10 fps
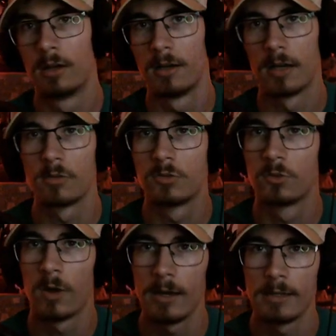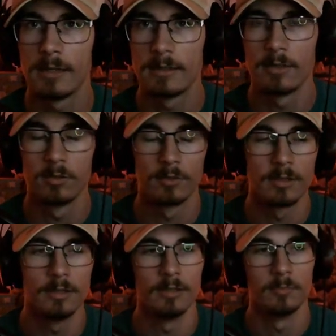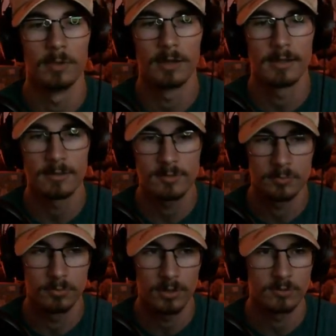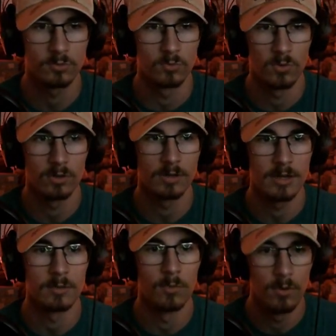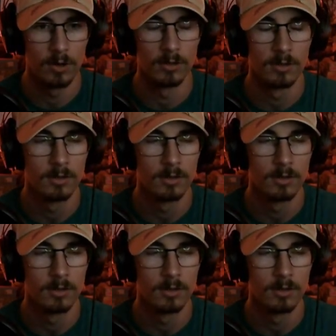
I was trying to get the other ending, but I guess I pressed the wrong damn one.